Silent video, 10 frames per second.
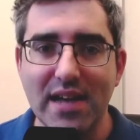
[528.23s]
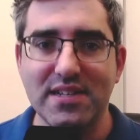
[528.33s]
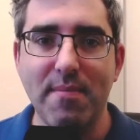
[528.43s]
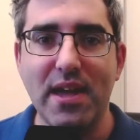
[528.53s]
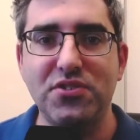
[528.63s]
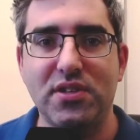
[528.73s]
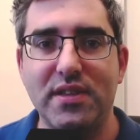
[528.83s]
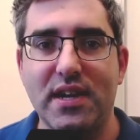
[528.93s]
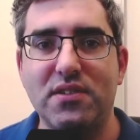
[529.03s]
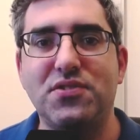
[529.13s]
as I
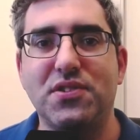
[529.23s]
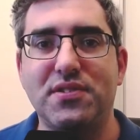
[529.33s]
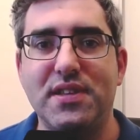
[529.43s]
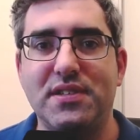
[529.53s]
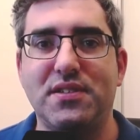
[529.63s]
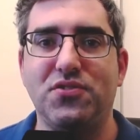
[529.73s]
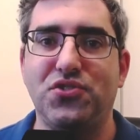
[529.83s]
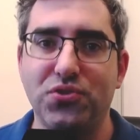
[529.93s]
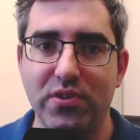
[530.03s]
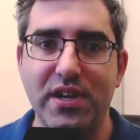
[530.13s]
mentioned, there is just this
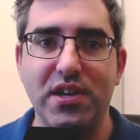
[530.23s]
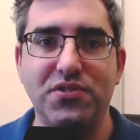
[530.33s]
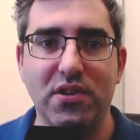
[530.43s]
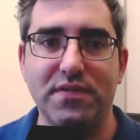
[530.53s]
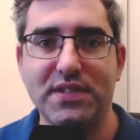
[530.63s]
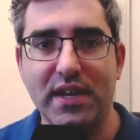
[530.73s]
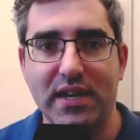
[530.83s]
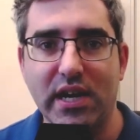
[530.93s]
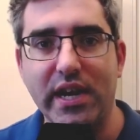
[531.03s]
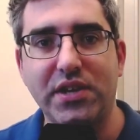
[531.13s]
shortage of
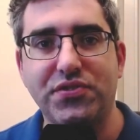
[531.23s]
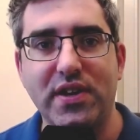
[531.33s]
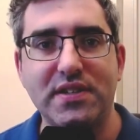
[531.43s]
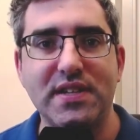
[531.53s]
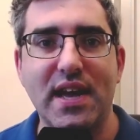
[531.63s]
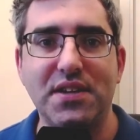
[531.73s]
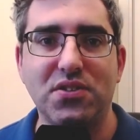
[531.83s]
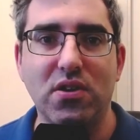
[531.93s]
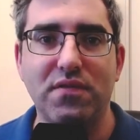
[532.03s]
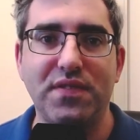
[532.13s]
psychiatrists,
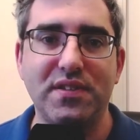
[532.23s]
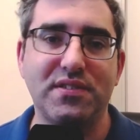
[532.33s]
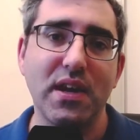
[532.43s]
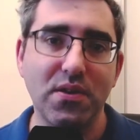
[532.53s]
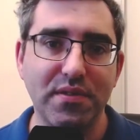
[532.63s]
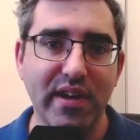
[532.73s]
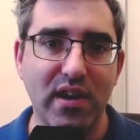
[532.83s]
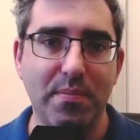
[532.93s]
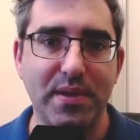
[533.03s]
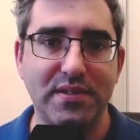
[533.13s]
and often
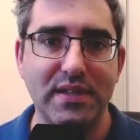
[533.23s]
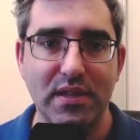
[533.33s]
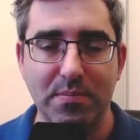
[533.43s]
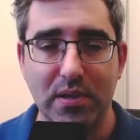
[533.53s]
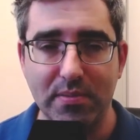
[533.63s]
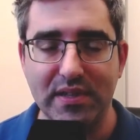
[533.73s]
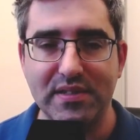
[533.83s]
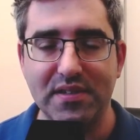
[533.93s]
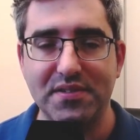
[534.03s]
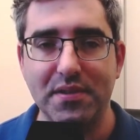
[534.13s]
psychotherapists in the public
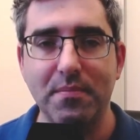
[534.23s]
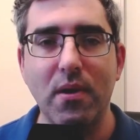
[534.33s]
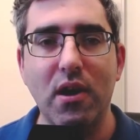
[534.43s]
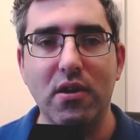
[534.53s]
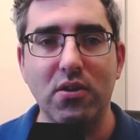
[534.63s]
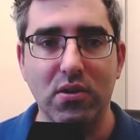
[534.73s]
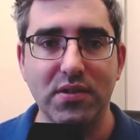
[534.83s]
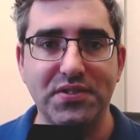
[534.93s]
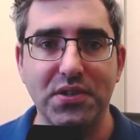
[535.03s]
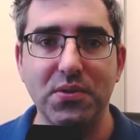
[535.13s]
system are
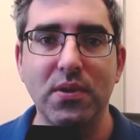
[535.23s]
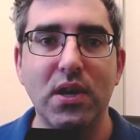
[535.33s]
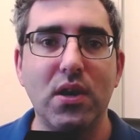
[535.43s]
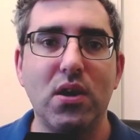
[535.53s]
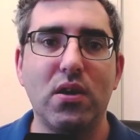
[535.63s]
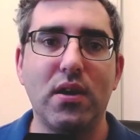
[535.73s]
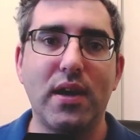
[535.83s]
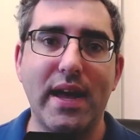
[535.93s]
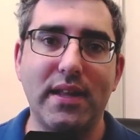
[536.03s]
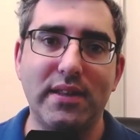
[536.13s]
also
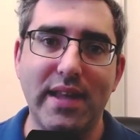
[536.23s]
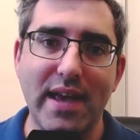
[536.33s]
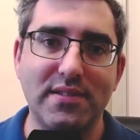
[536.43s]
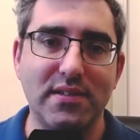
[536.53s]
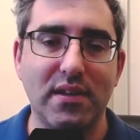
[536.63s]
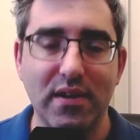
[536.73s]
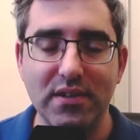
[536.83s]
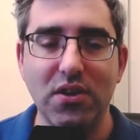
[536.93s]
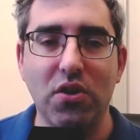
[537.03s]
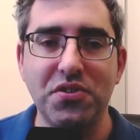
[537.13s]
less
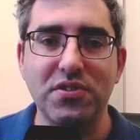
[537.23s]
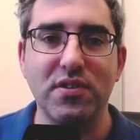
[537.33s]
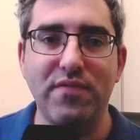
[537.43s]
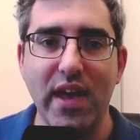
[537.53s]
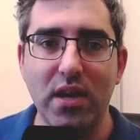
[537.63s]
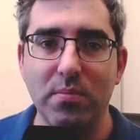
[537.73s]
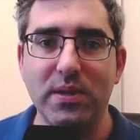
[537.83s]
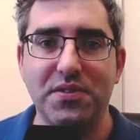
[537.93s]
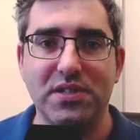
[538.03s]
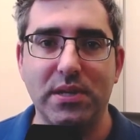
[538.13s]

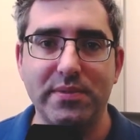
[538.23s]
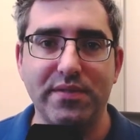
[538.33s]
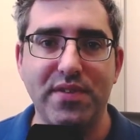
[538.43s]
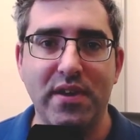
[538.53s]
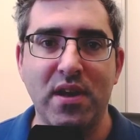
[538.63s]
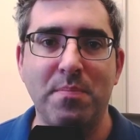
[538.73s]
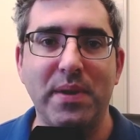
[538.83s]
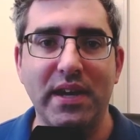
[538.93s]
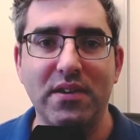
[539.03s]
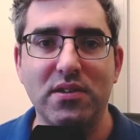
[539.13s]
underavailable in terms of there
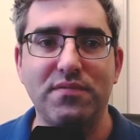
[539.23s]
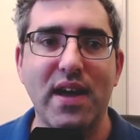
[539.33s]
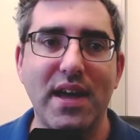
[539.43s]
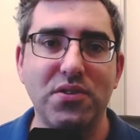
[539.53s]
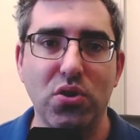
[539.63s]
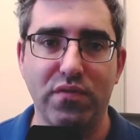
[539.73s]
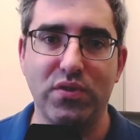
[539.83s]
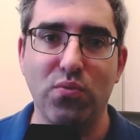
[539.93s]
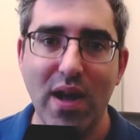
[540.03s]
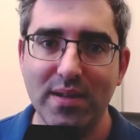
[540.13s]
not being enough and
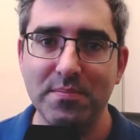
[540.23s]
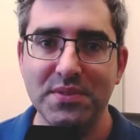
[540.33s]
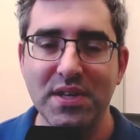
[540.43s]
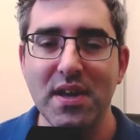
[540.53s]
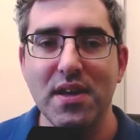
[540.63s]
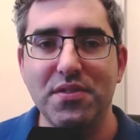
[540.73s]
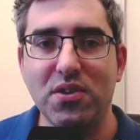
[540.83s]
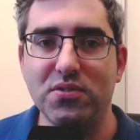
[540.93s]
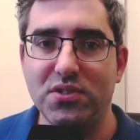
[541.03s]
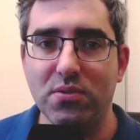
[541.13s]
overwhelmed.
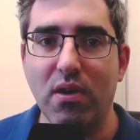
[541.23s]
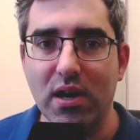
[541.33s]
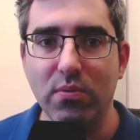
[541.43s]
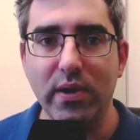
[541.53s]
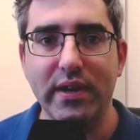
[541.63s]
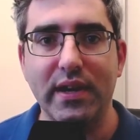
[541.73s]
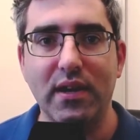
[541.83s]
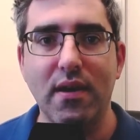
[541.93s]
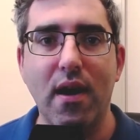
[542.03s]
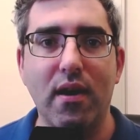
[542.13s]
Those who are
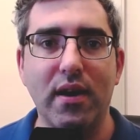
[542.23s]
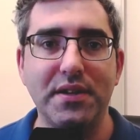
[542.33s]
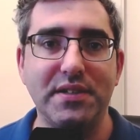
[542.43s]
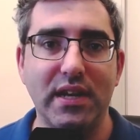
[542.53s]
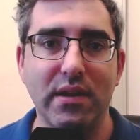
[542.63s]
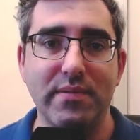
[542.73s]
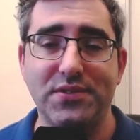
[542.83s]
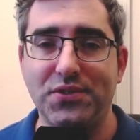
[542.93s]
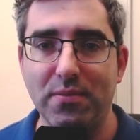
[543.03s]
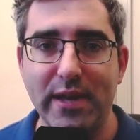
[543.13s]
working are dealing
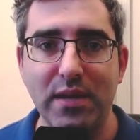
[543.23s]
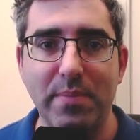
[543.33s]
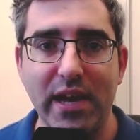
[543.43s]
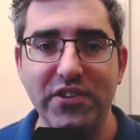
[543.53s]
with too many